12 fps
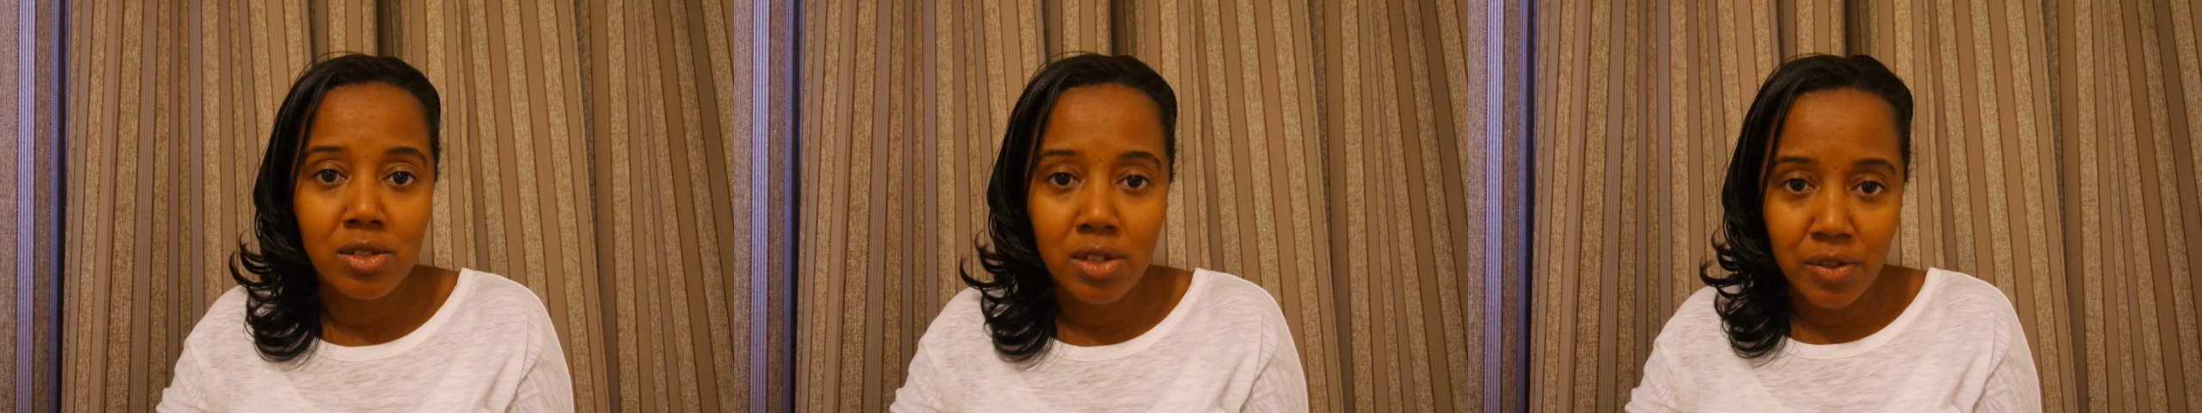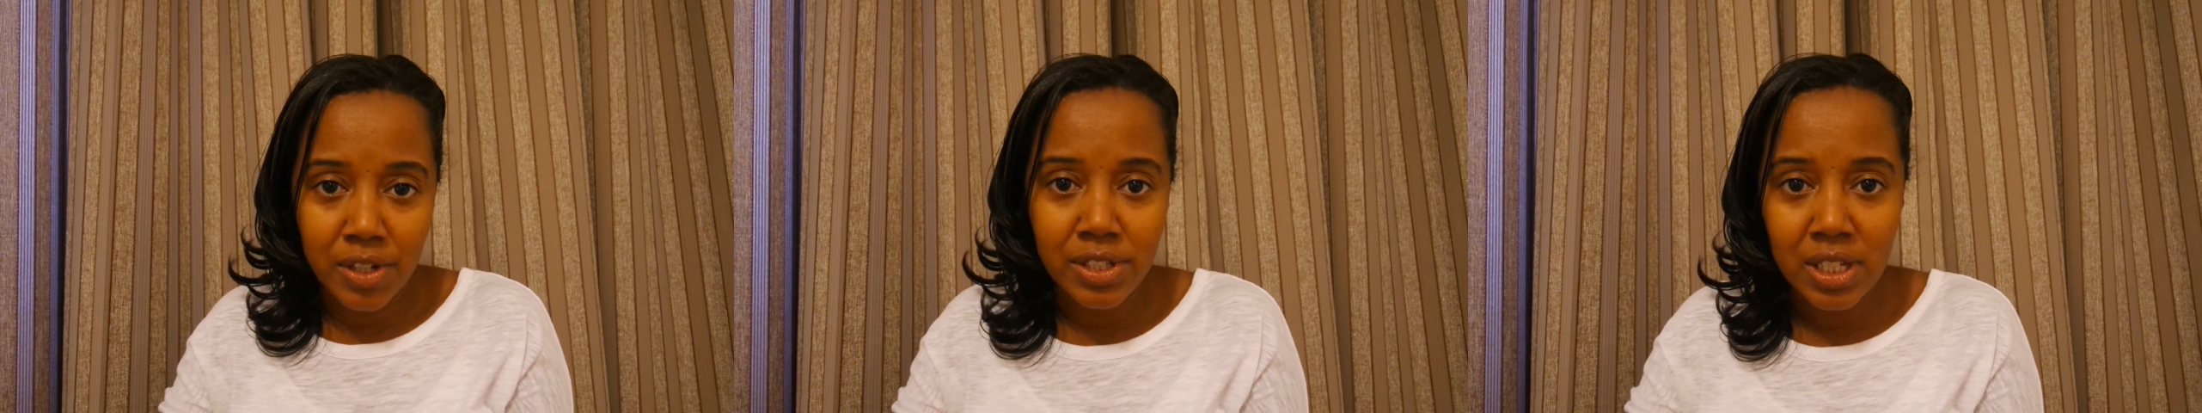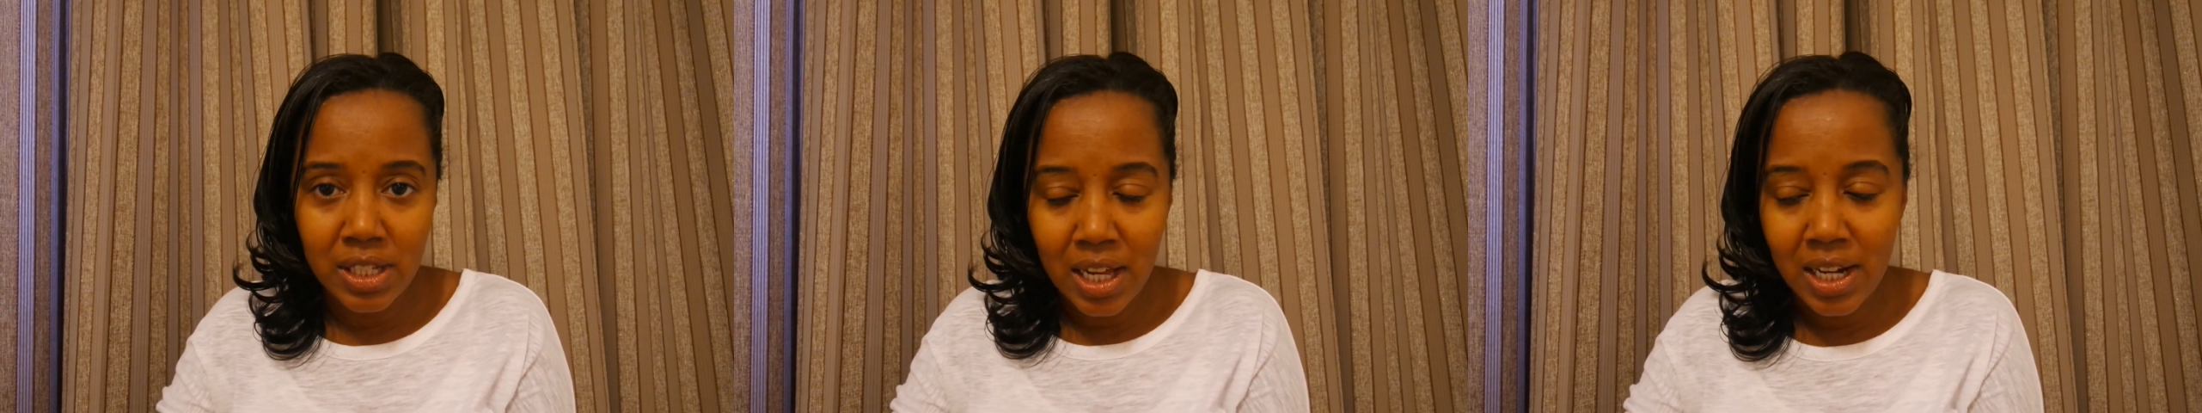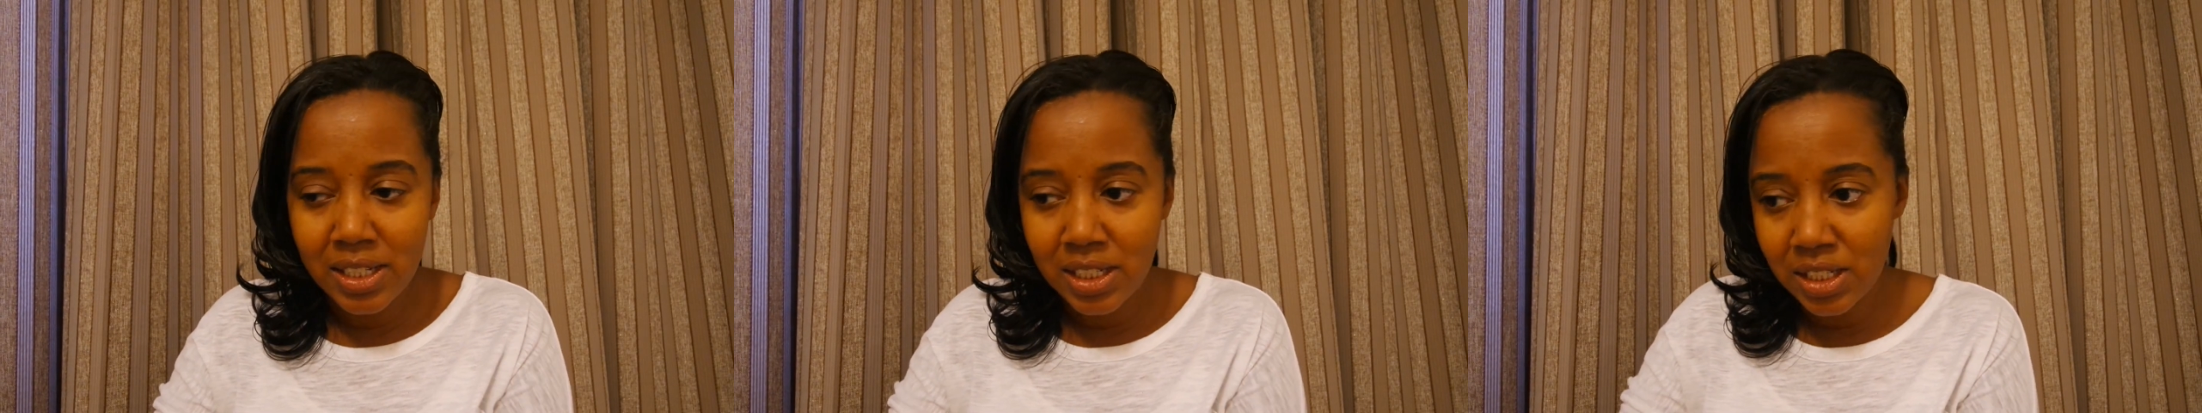university
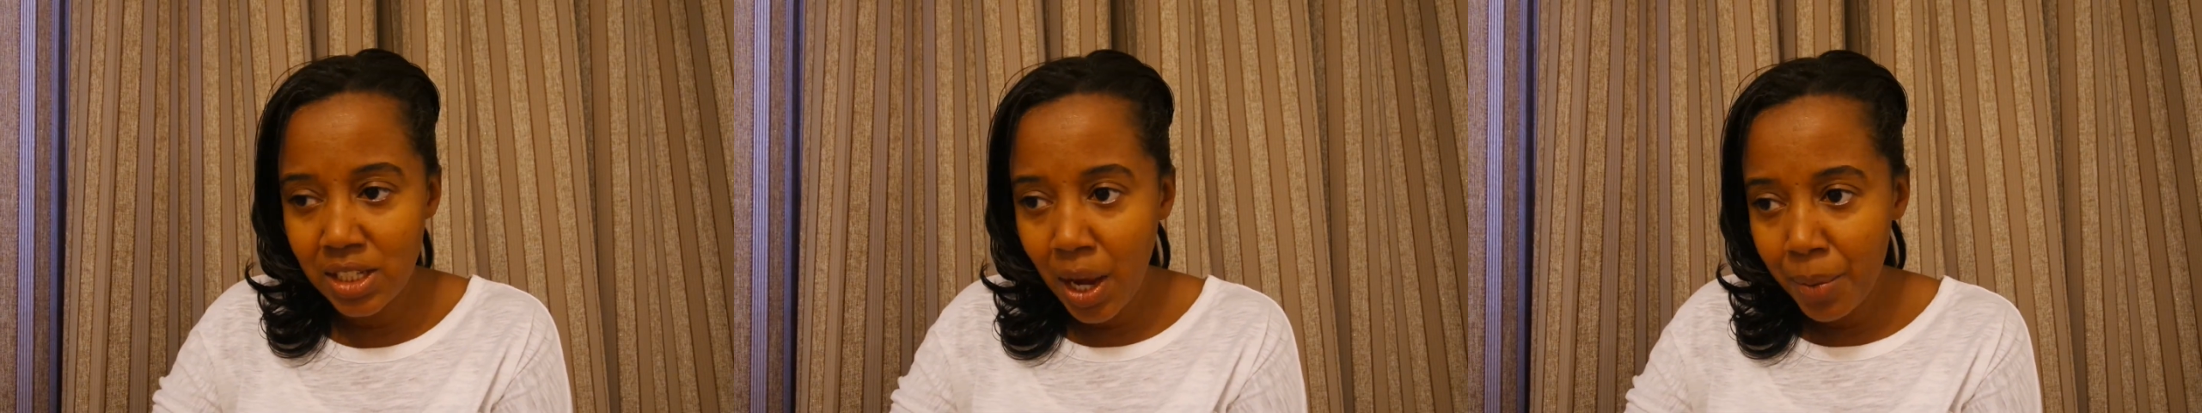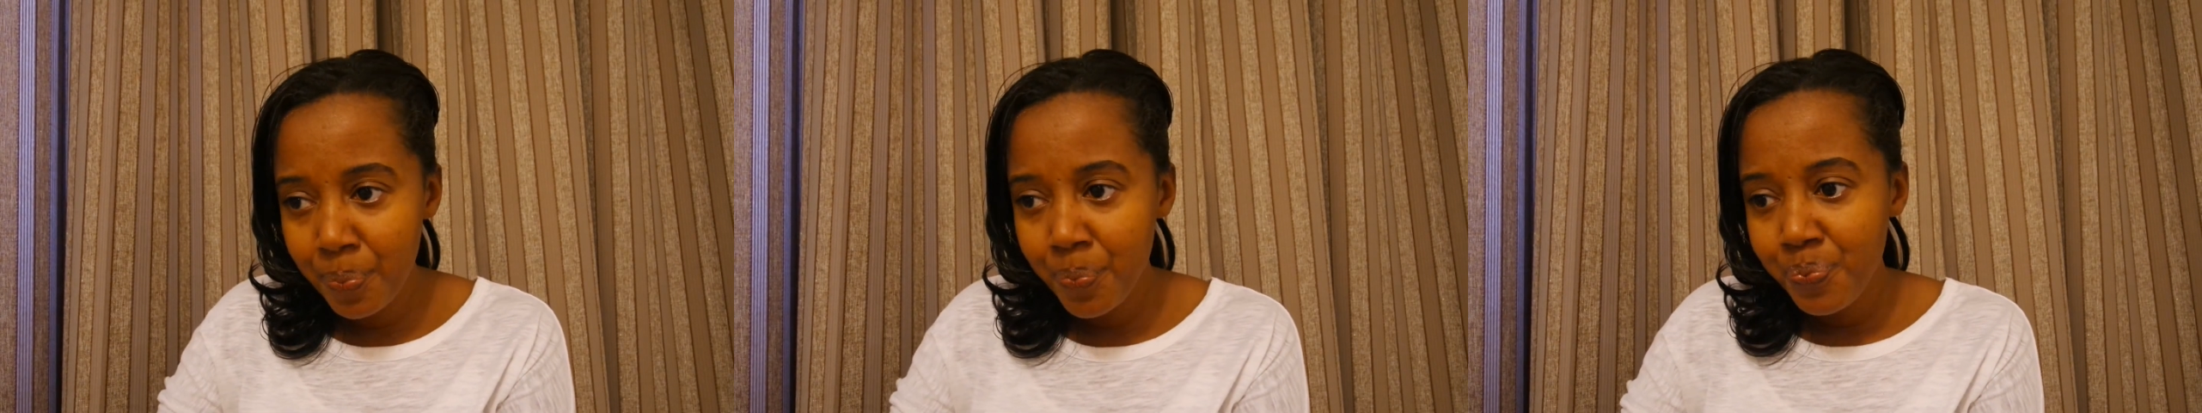that I teach at.